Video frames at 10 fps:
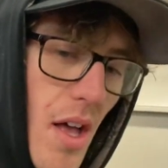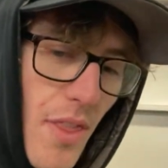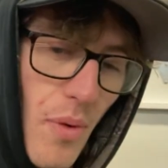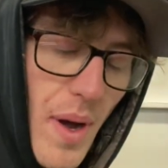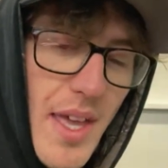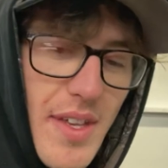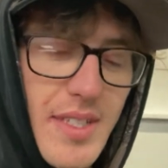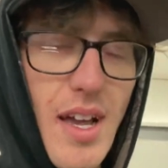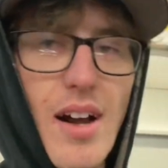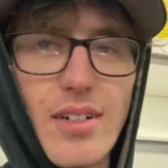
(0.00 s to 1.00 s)
the way this
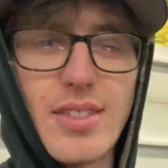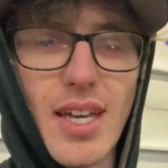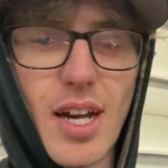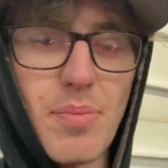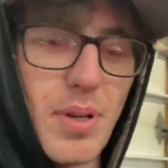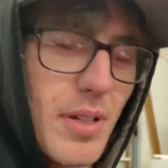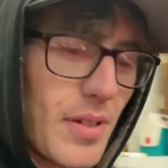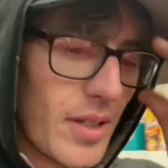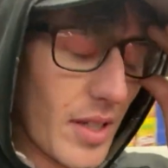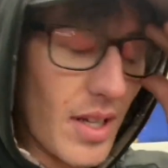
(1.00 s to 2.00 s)
car is set up,
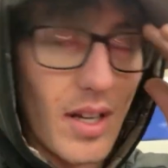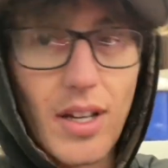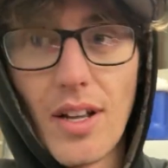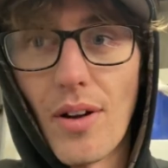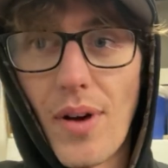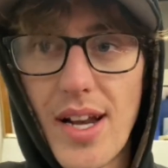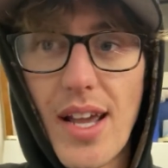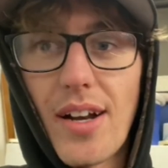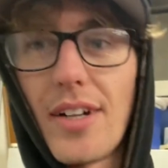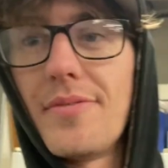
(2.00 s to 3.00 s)

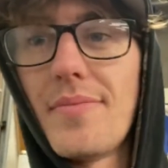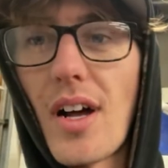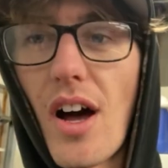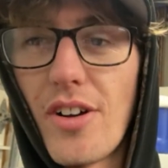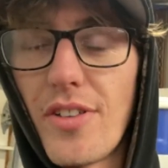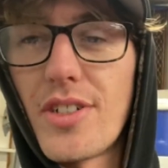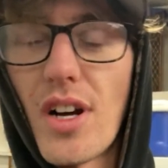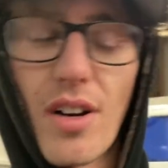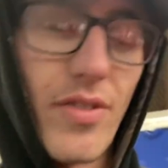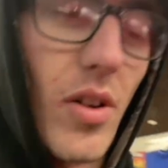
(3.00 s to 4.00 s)
radiator under the
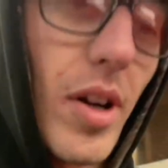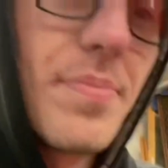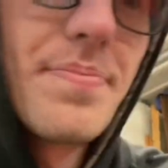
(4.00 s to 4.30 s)
trunk floor.